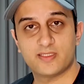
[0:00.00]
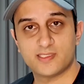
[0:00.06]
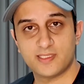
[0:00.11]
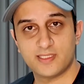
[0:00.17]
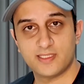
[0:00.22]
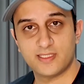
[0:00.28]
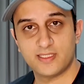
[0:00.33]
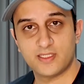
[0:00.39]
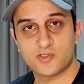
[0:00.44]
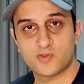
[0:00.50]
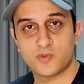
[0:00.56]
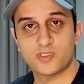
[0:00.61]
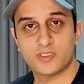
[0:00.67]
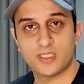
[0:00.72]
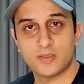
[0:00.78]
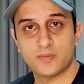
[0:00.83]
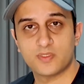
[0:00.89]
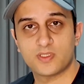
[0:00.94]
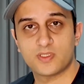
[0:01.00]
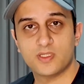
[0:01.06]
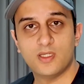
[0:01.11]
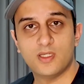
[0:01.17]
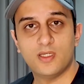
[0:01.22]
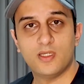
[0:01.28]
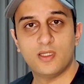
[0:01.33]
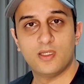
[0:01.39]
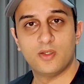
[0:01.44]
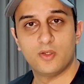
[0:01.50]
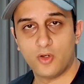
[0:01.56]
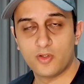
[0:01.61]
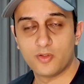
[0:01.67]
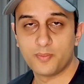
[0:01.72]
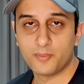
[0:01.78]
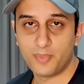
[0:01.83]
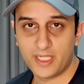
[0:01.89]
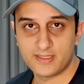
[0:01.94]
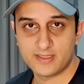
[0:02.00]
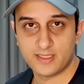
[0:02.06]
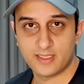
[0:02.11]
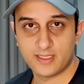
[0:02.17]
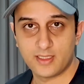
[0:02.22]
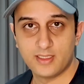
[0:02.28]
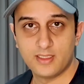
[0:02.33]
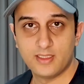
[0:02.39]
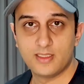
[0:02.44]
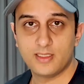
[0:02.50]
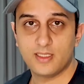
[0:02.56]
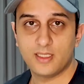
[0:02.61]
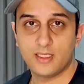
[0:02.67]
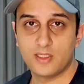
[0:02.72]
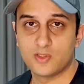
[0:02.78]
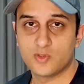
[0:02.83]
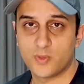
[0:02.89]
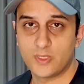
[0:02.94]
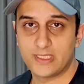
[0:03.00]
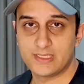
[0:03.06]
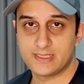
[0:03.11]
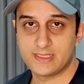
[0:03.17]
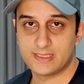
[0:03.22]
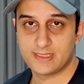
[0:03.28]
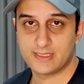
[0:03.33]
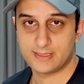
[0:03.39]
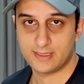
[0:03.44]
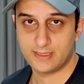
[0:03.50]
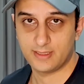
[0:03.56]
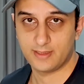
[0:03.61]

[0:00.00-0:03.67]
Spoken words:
leagues were deemed non-betting in 2016.